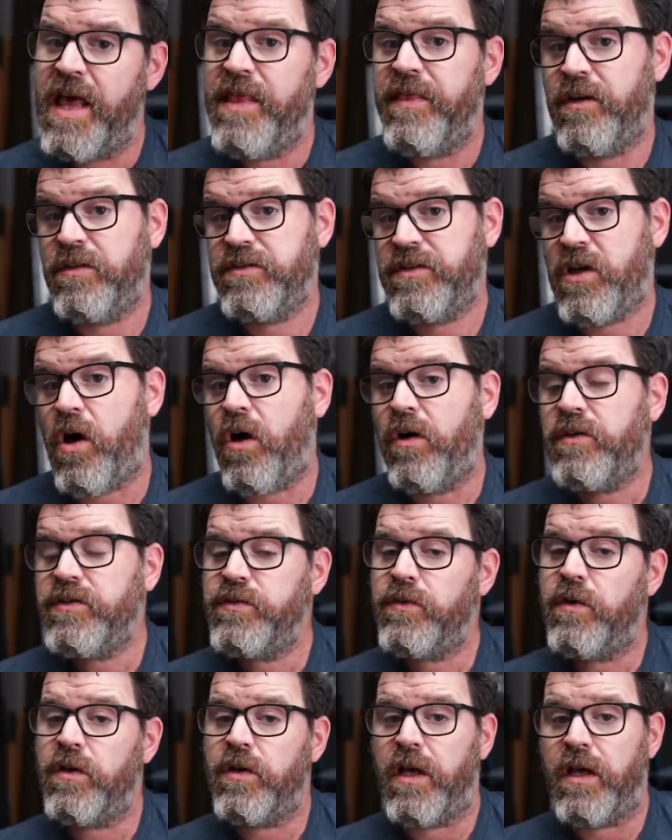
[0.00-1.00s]
There's
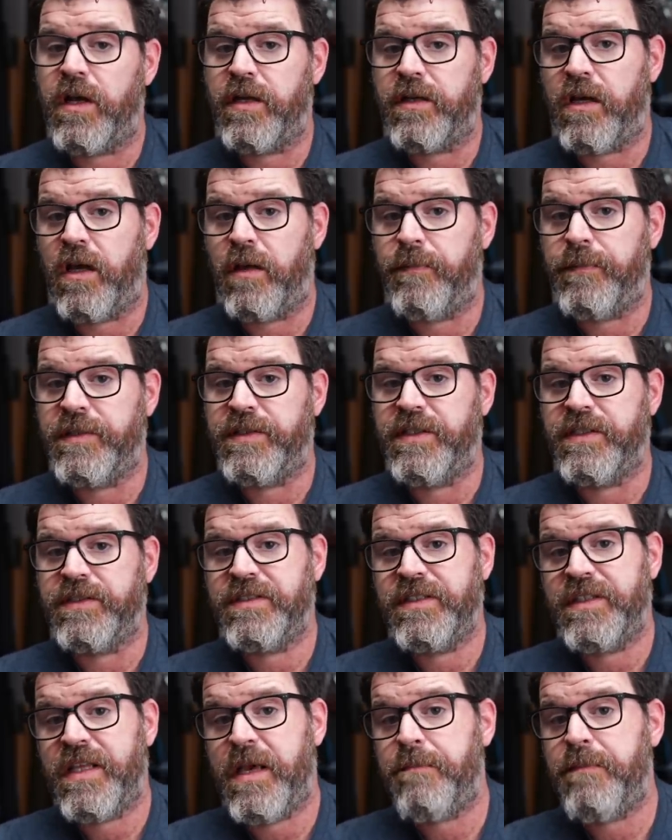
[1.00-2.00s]
also a lot of
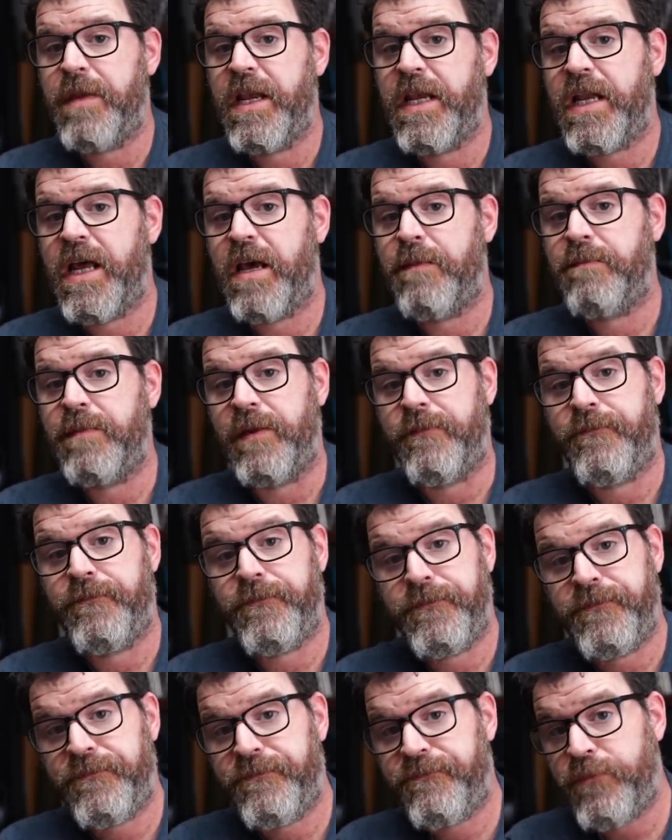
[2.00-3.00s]
competition that may not be
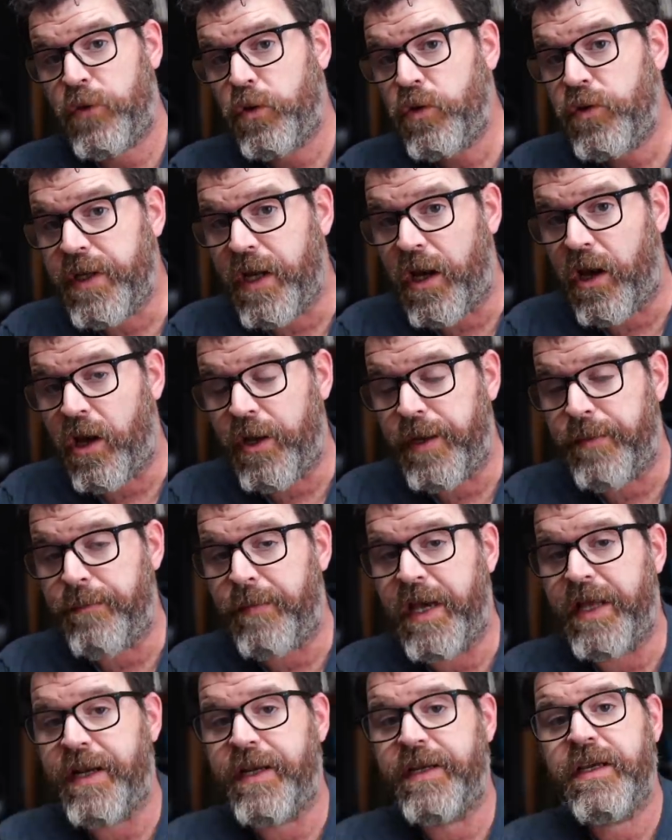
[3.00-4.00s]
fully
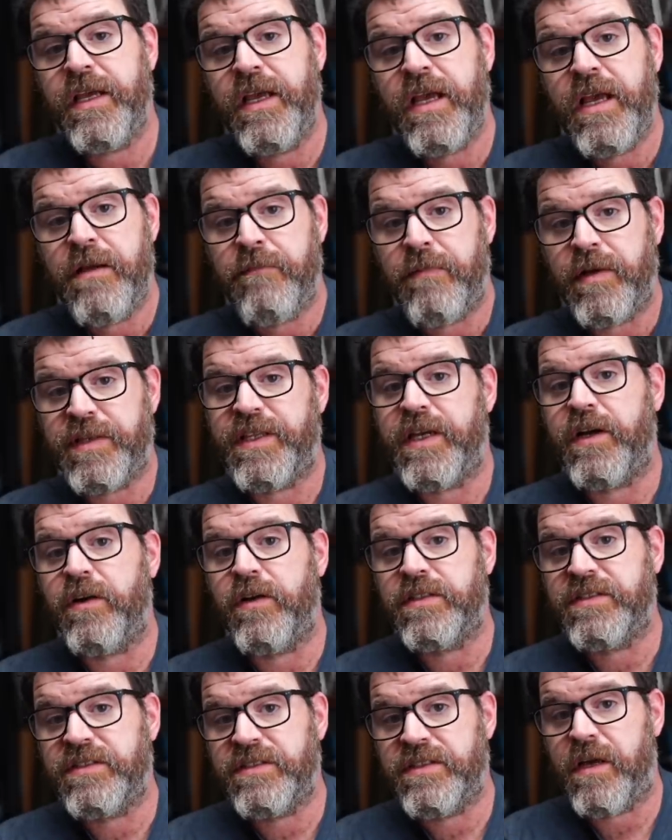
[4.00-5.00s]
automatic, but there
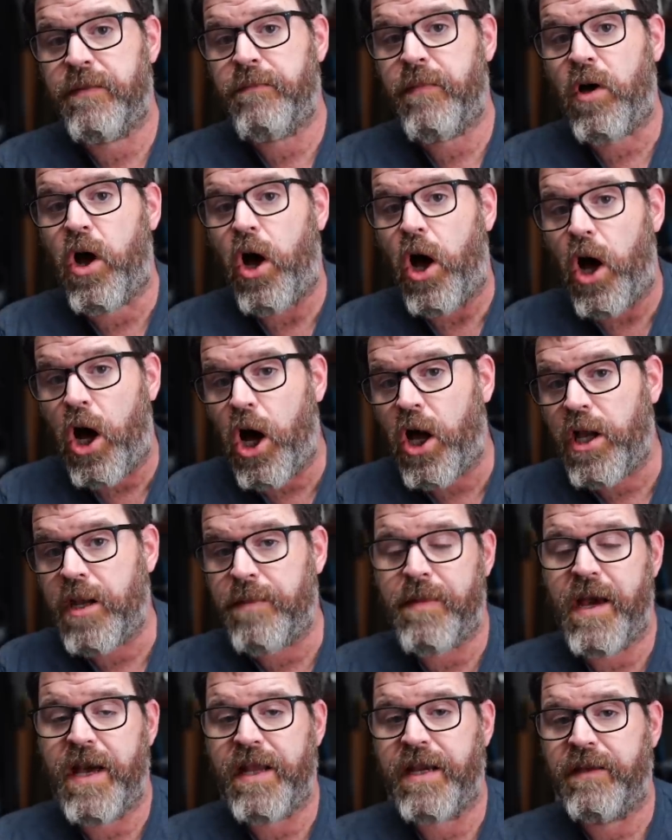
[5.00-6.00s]
is some
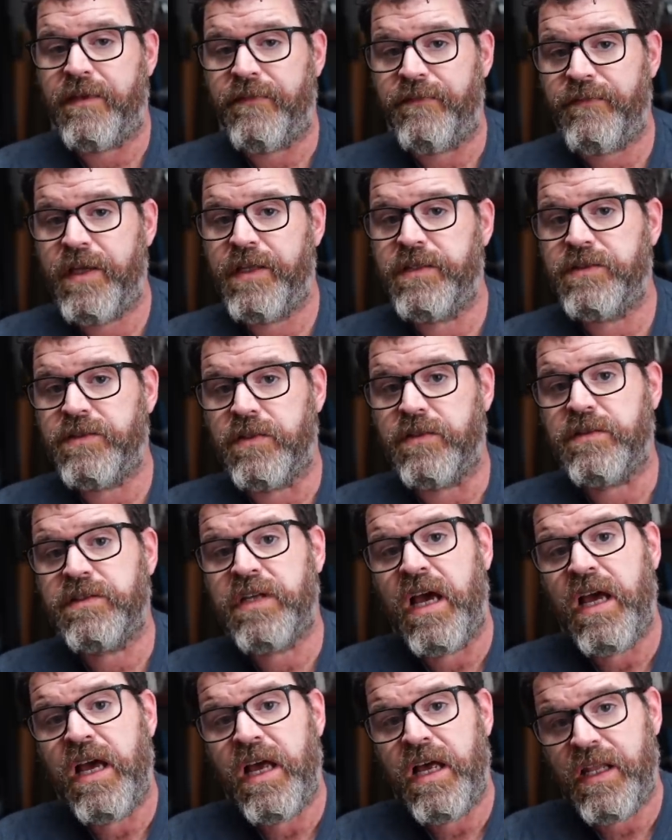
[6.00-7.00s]
automatic features
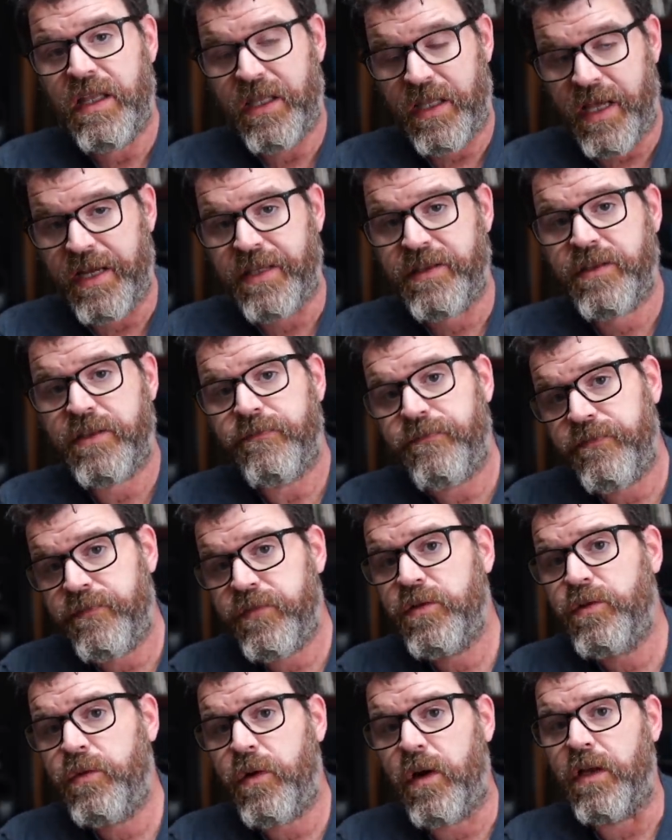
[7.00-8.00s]
like the
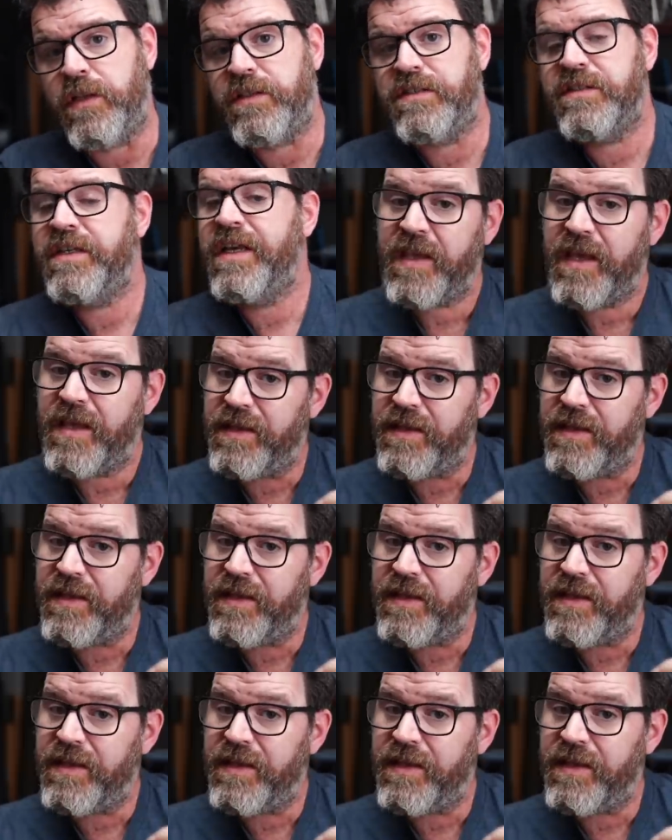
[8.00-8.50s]
Fluance.